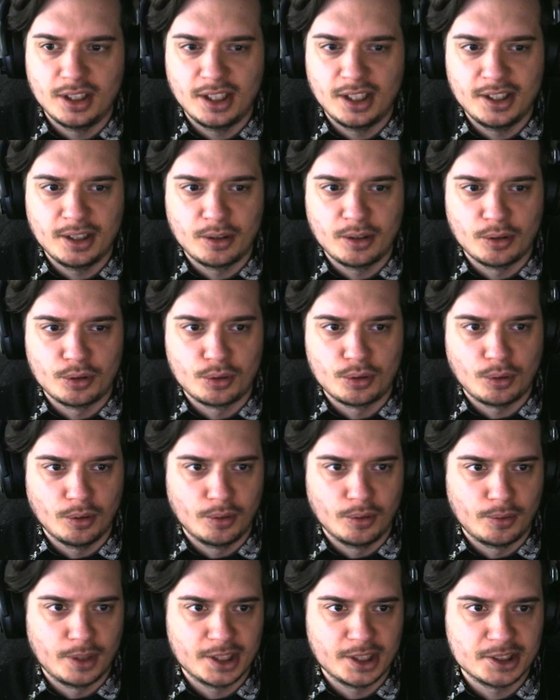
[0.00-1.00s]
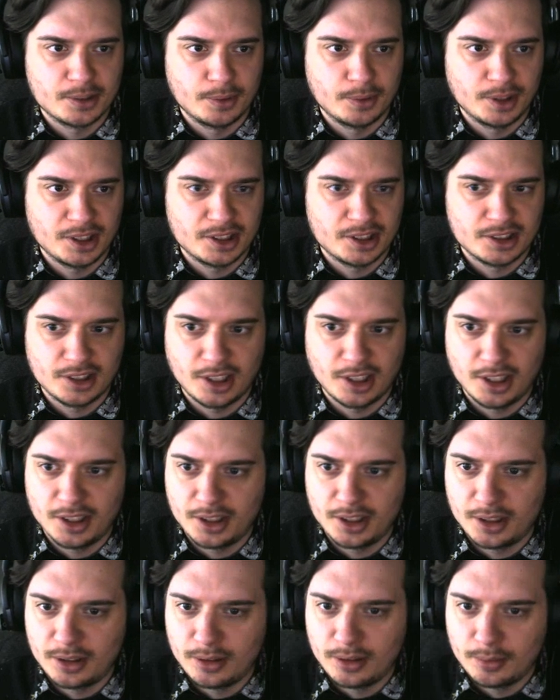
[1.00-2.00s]
and then control the rest with this
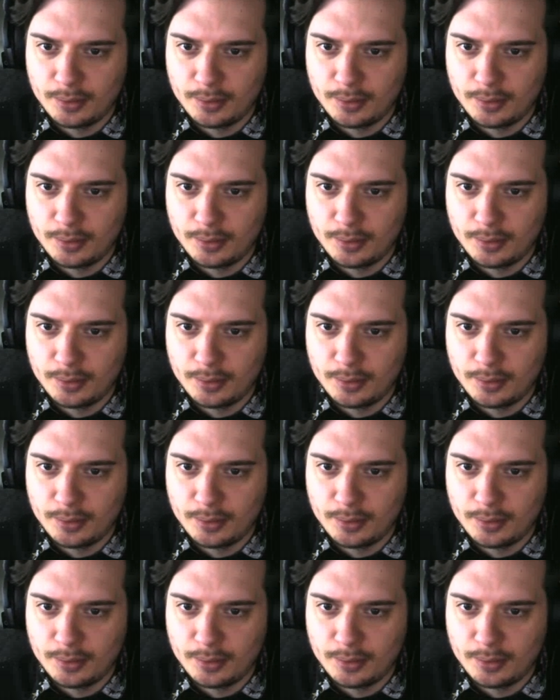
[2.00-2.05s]
slider,